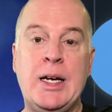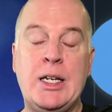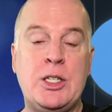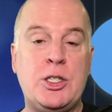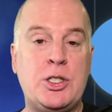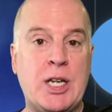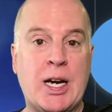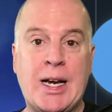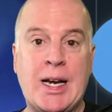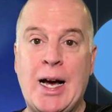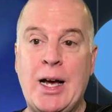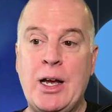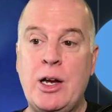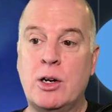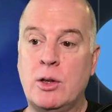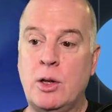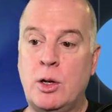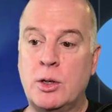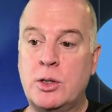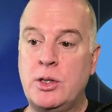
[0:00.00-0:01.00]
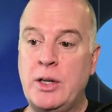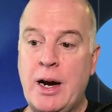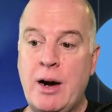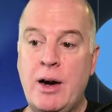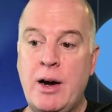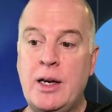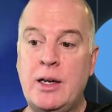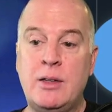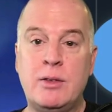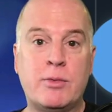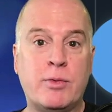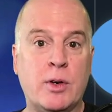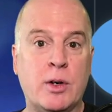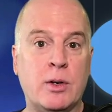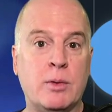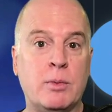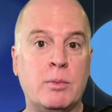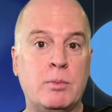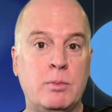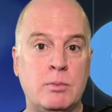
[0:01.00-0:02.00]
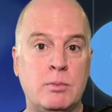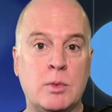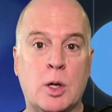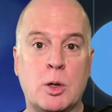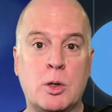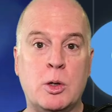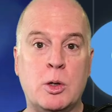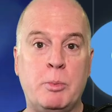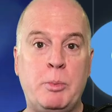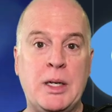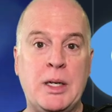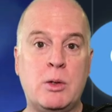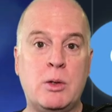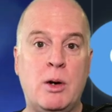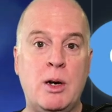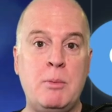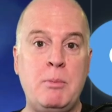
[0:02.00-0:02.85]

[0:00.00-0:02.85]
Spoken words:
check out your local area for local Bitcoin